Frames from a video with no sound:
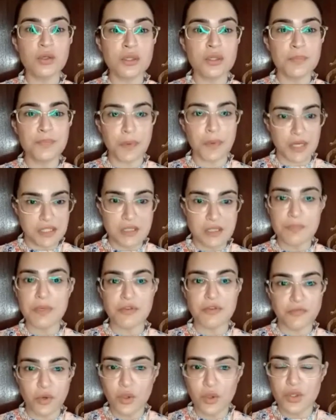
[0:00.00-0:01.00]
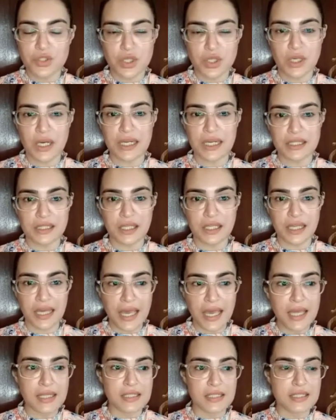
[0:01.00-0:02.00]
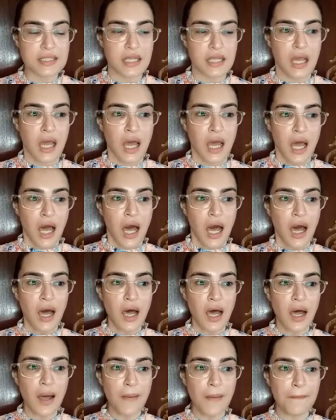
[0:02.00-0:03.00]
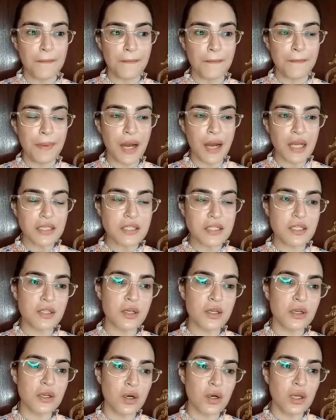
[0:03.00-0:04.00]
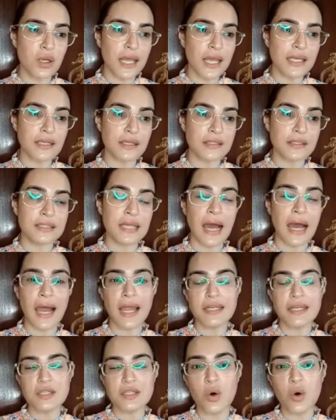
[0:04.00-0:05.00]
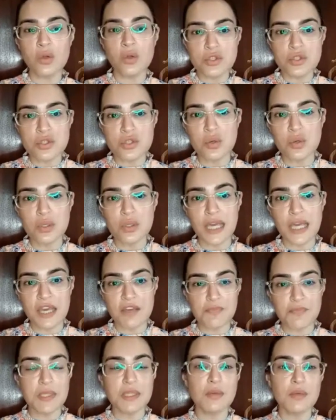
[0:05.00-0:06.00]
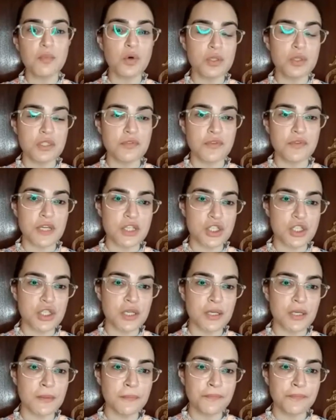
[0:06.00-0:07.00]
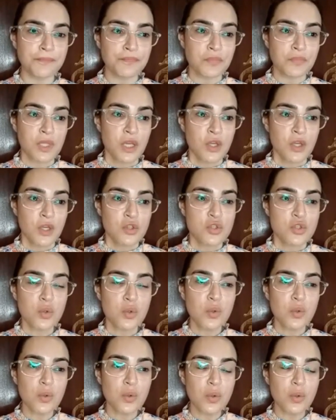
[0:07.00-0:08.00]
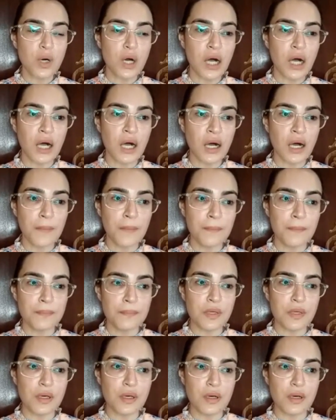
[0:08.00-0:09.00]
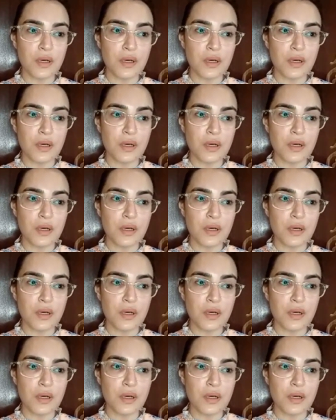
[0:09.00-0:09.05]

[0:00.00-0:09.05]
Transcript: couldn't possibly focus on anything else. But, you know, like that also gave me the motivation to